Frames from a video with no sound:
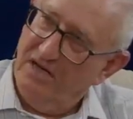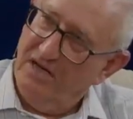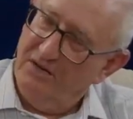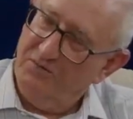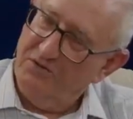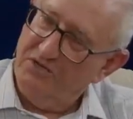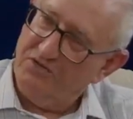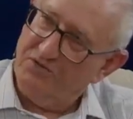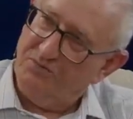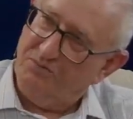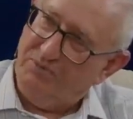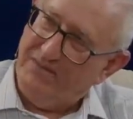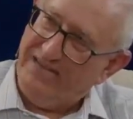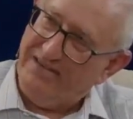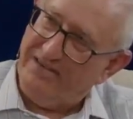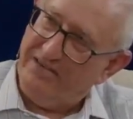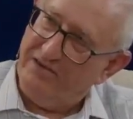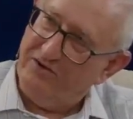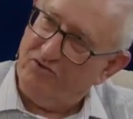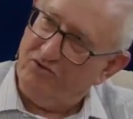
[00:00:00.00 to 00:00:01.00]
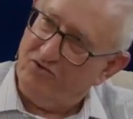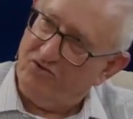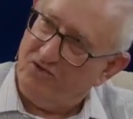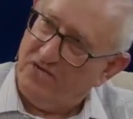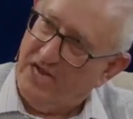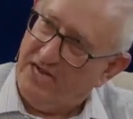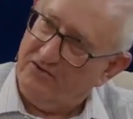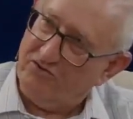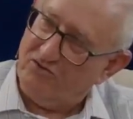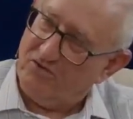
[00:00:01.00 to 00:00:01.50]
how much better to
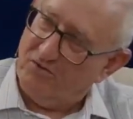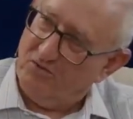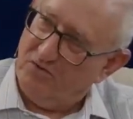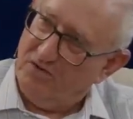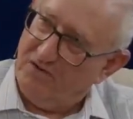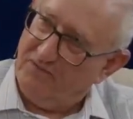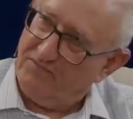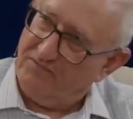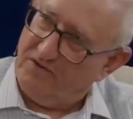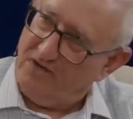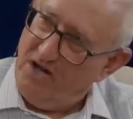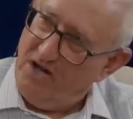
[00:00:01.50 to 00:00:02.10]
change the Word of